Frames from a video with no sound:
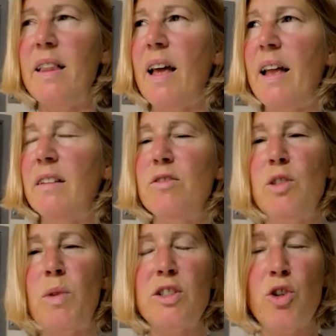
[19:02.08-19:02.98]
and then
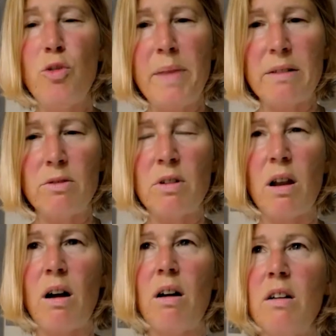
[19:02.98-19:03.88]
we're too middle
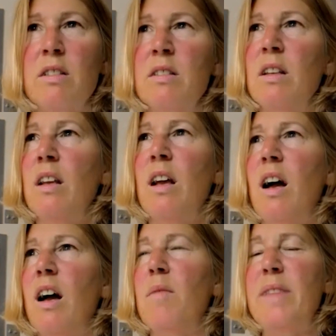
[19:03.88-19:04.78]
class,
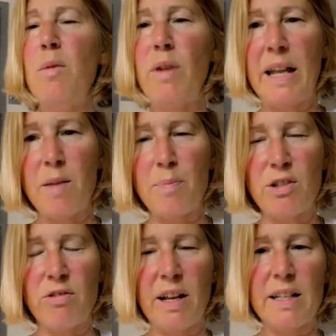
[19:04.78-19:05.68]
then we're
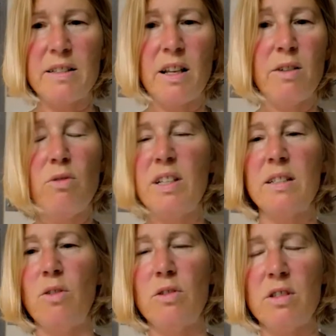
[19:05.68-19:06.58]
hypocrites, and all
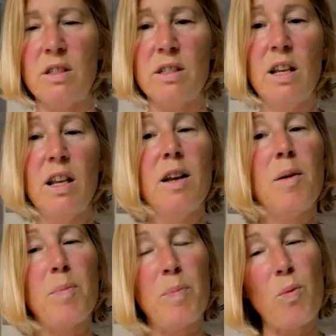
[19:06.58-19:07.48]
this nonsense.
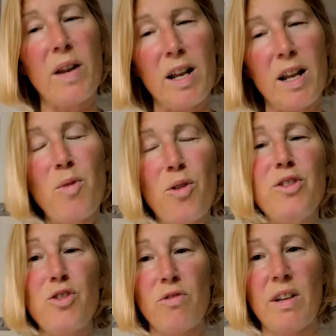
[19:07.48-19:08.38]
But when I'm on the
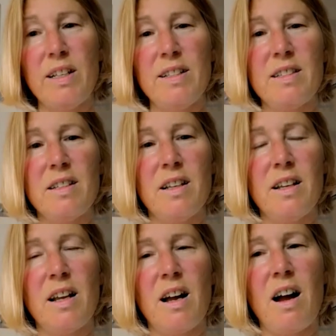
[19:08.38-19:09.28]
streets,
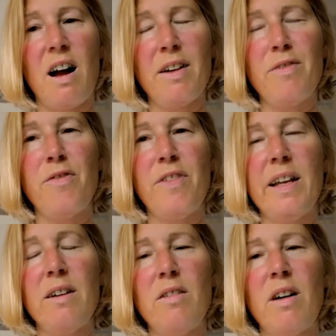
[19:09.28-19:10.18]
I
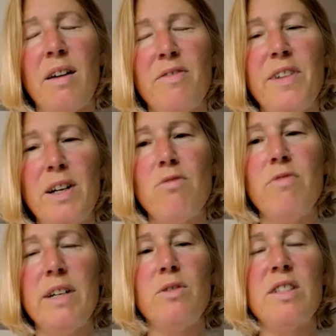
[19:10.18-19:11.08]
feel a
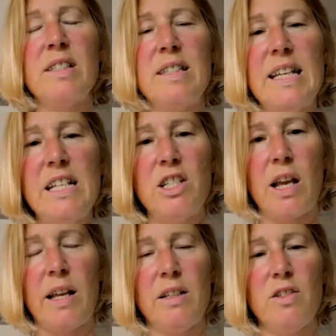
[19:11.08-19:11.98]
real sea
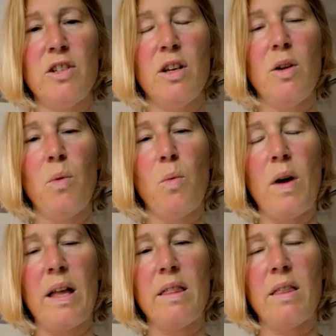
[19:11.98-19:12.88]
change
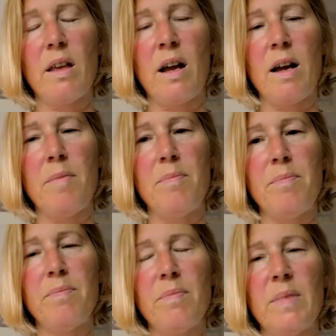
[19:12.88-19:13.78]
with
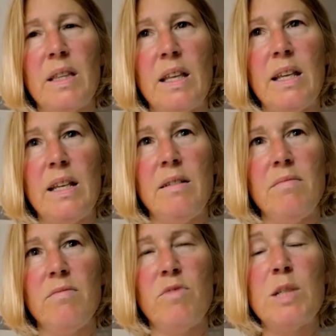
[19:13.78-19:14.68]
the
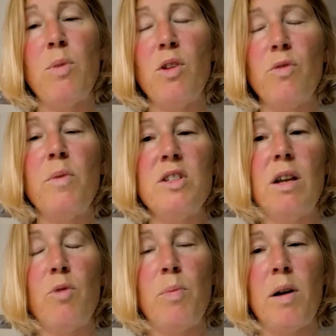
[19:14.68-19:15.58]
response from the
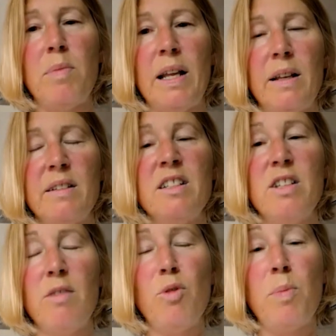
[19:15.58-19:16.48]
general public. The
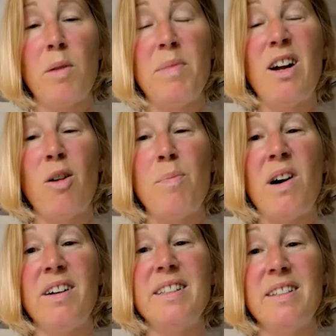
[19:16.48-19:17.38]
general public are
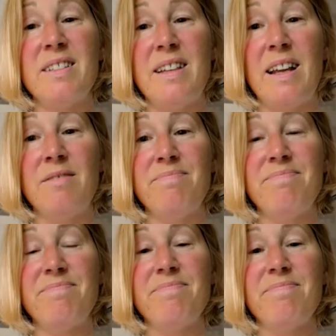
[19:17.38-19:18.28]
behind us now.